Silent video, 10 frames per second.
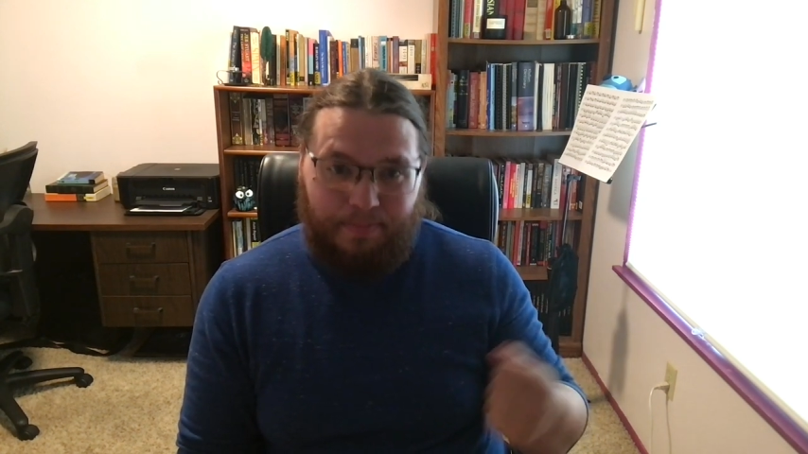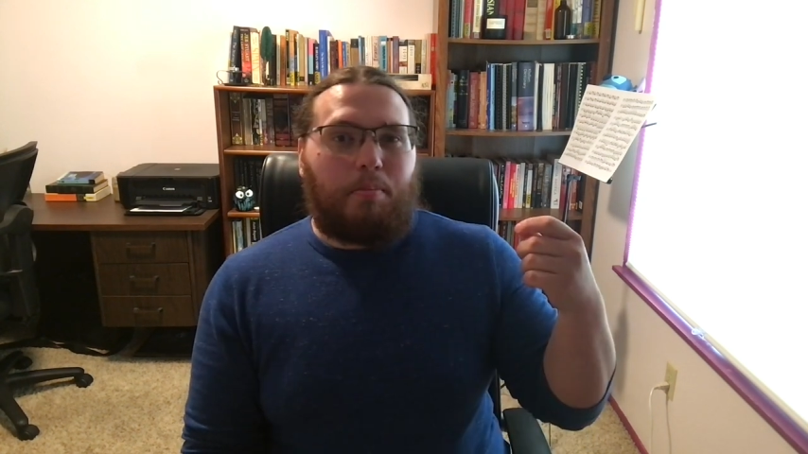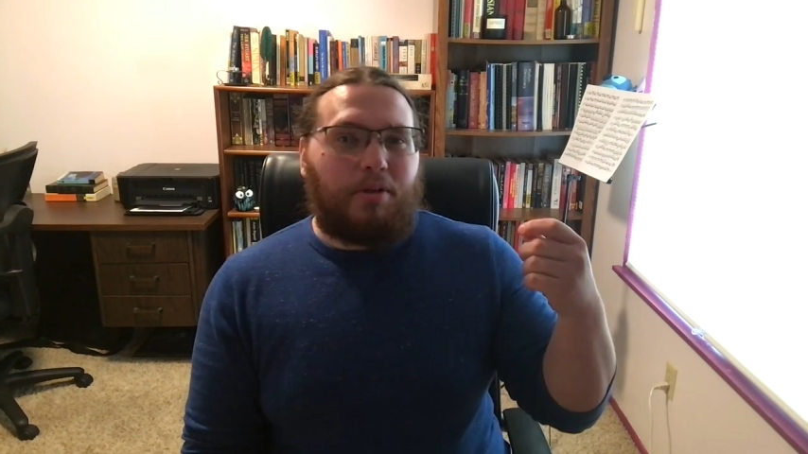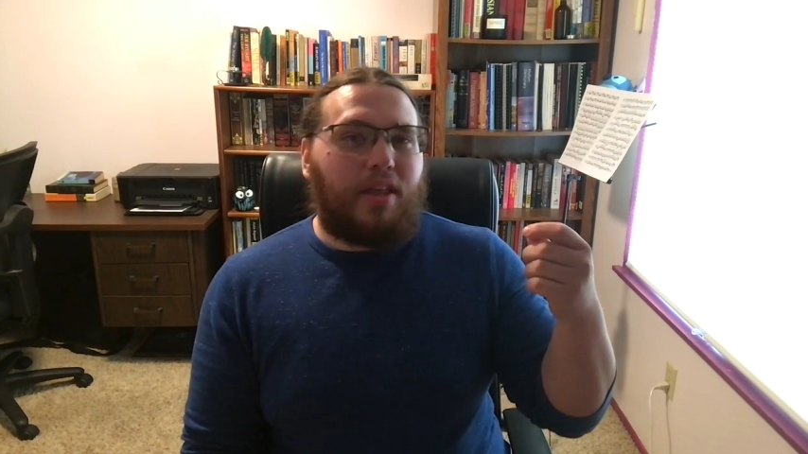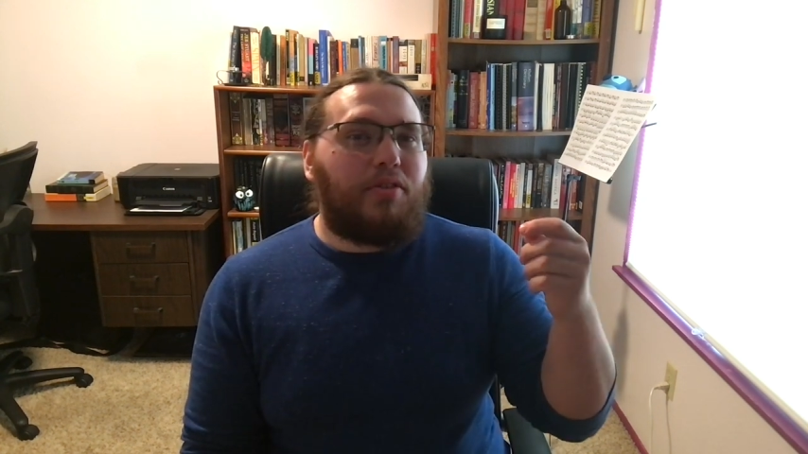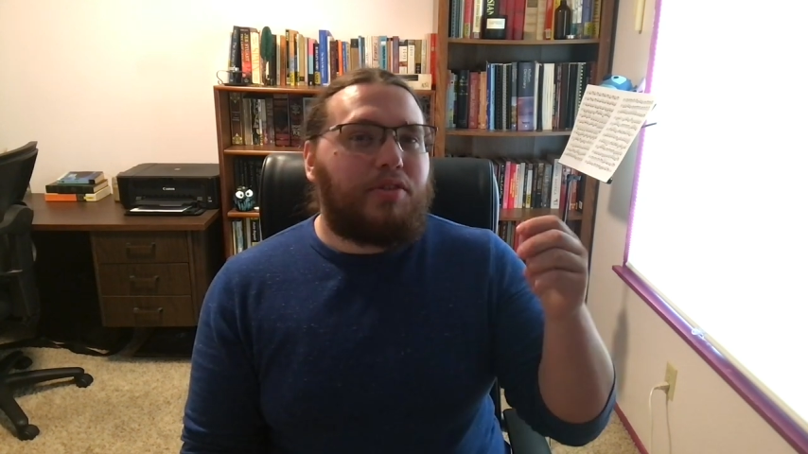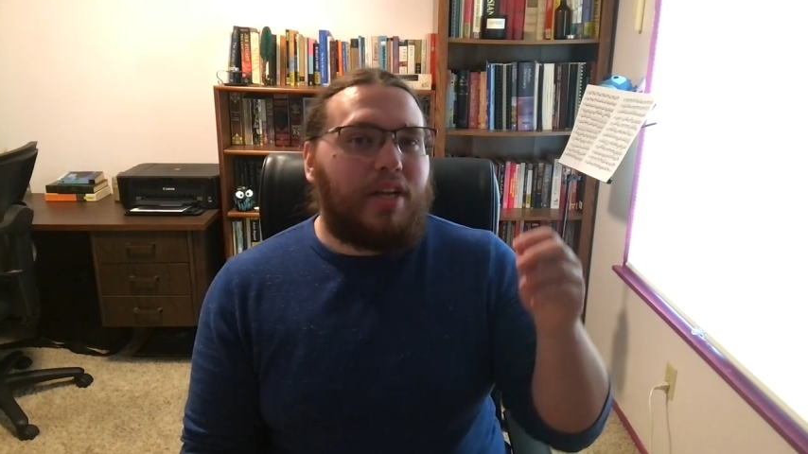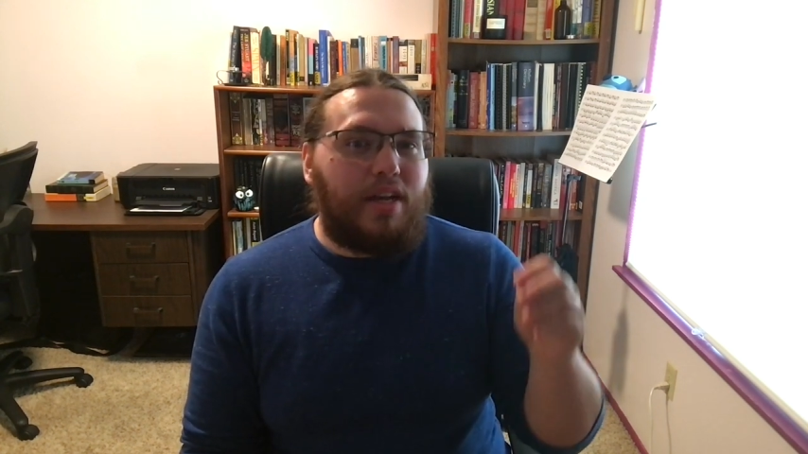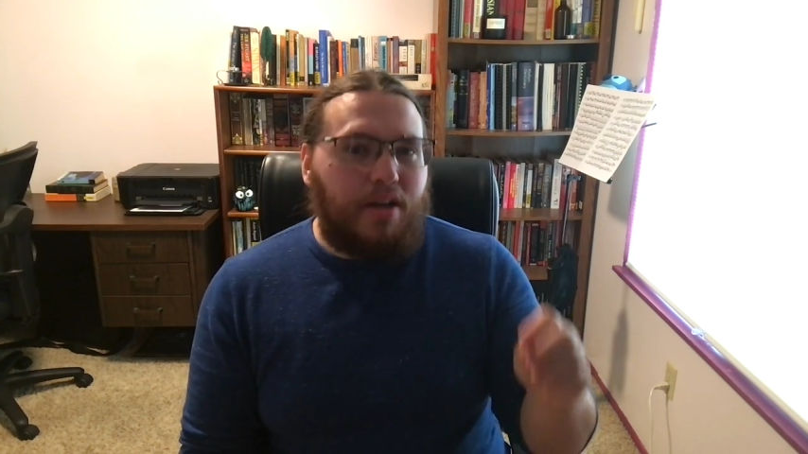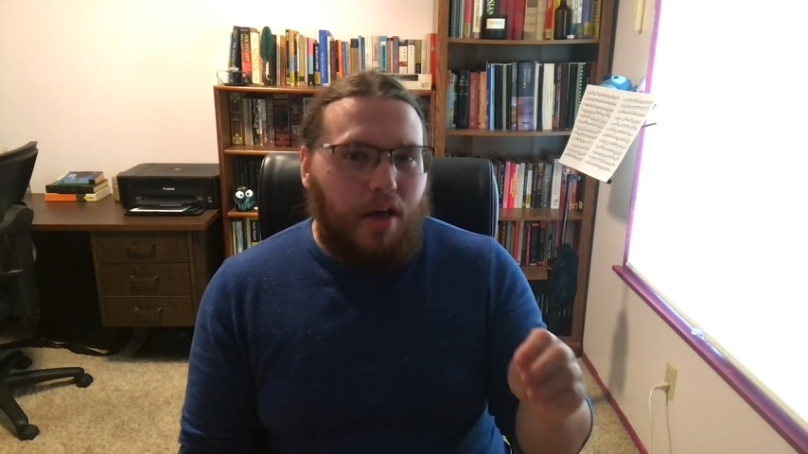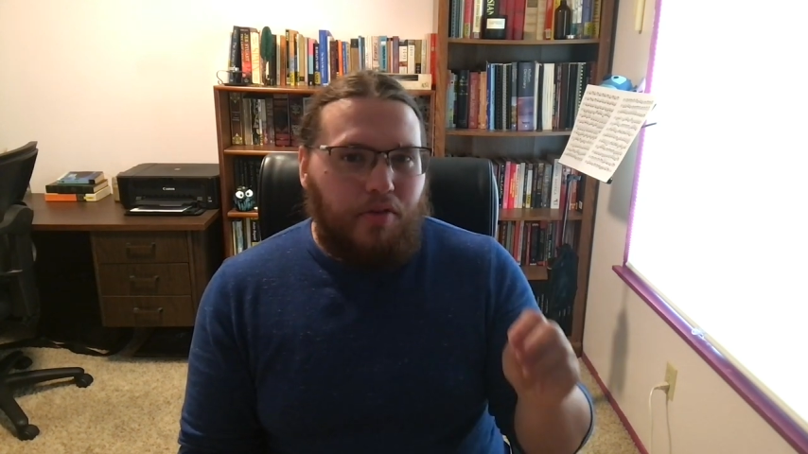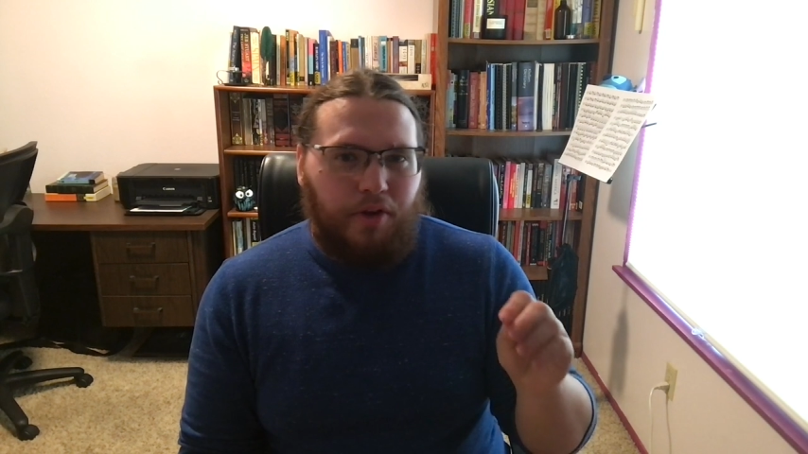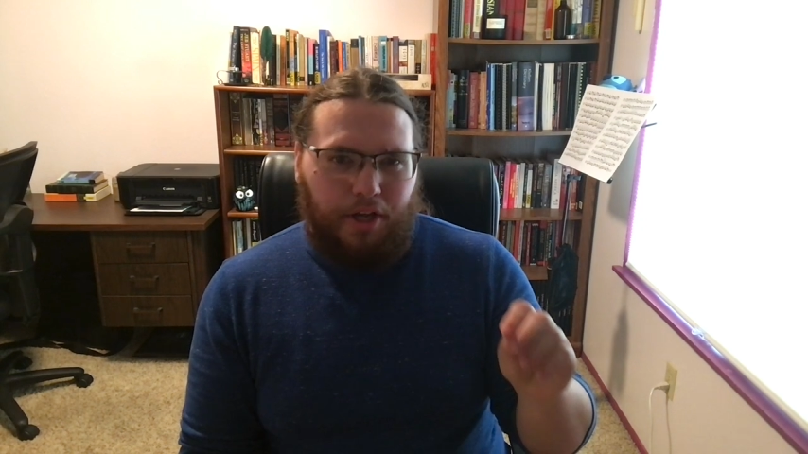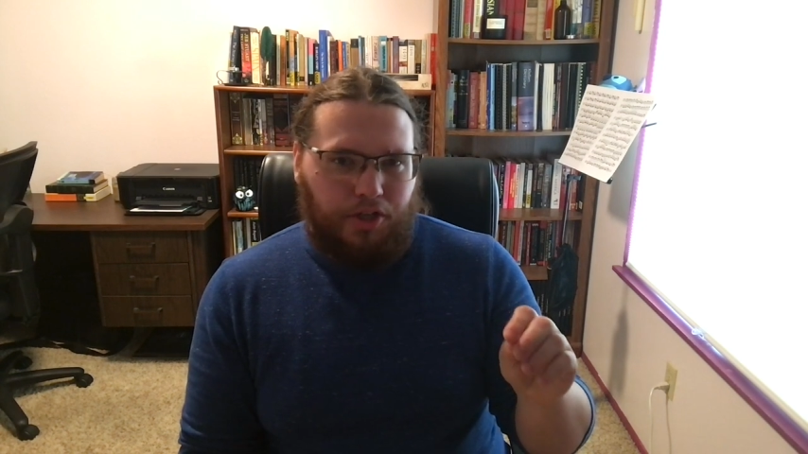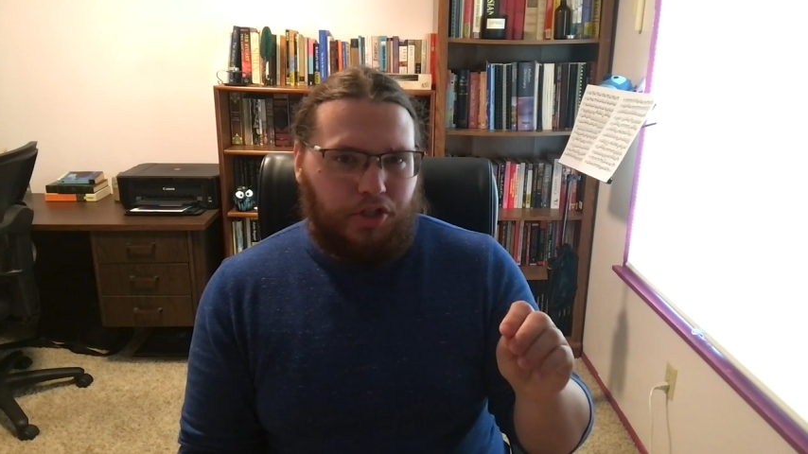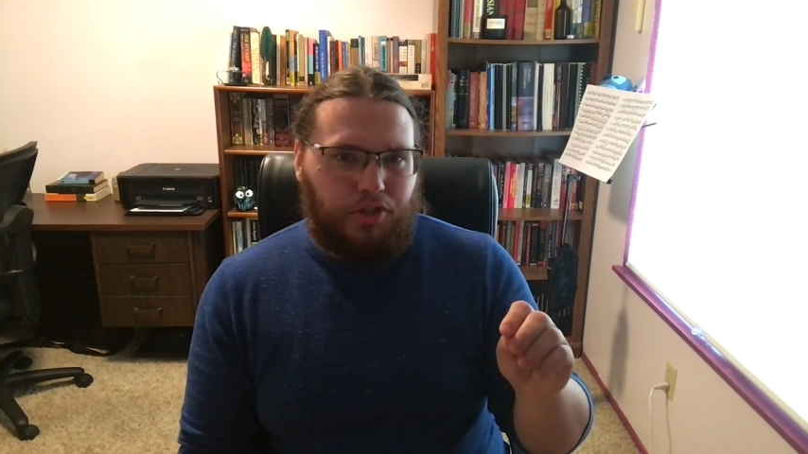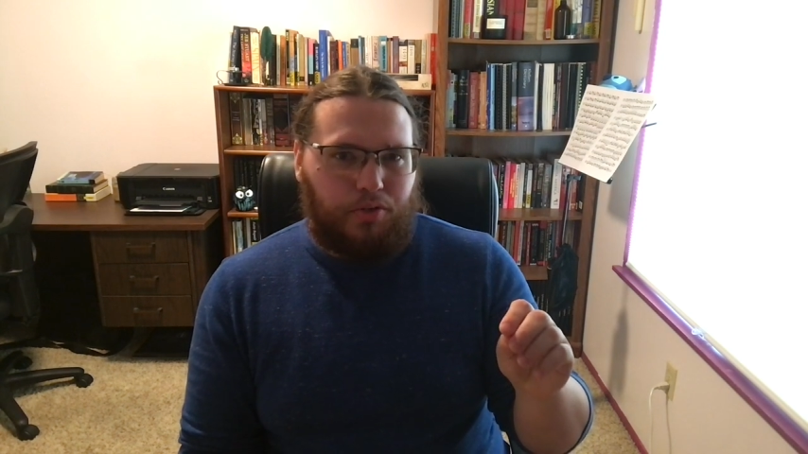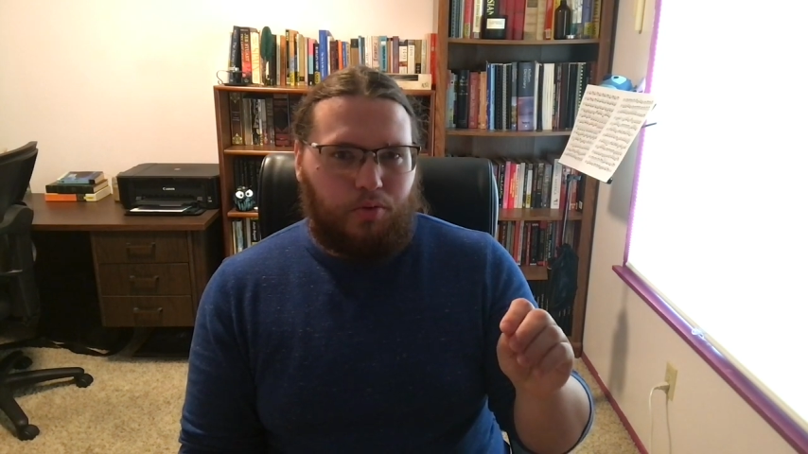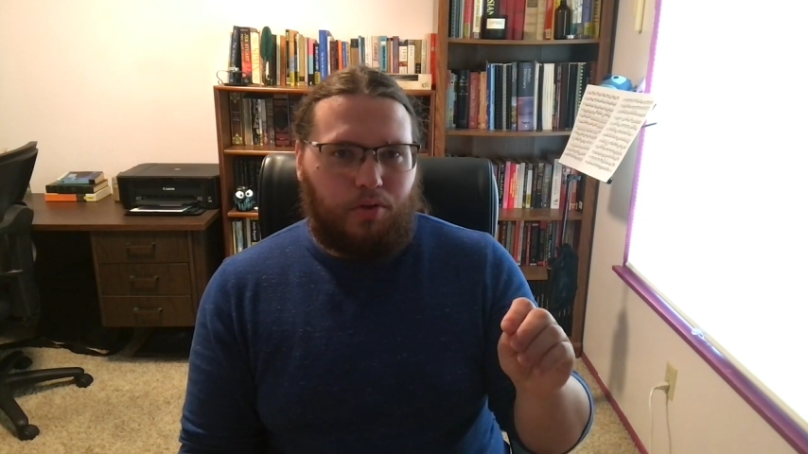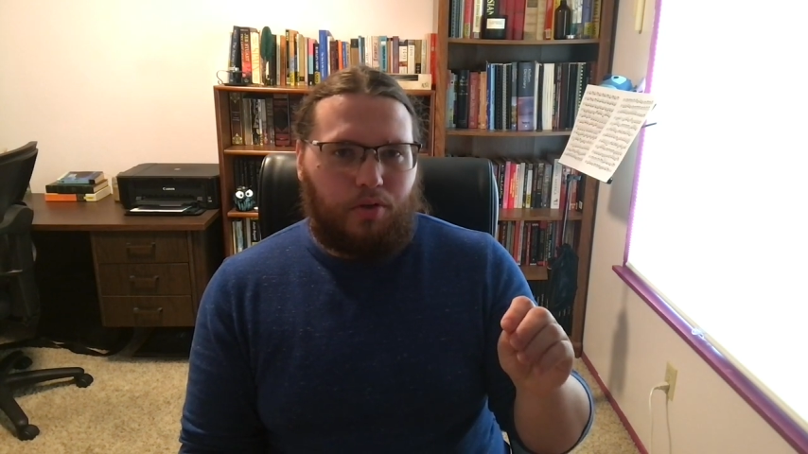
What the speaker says: But then there's another issue